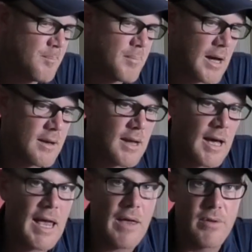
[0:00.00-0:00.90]
but a
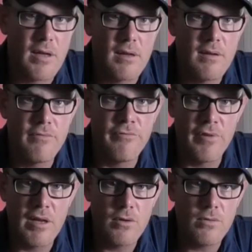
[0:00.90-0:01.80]
heavy
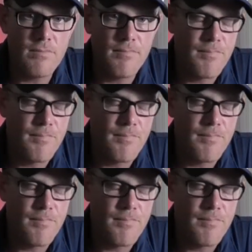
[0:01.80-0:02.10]
vehicle,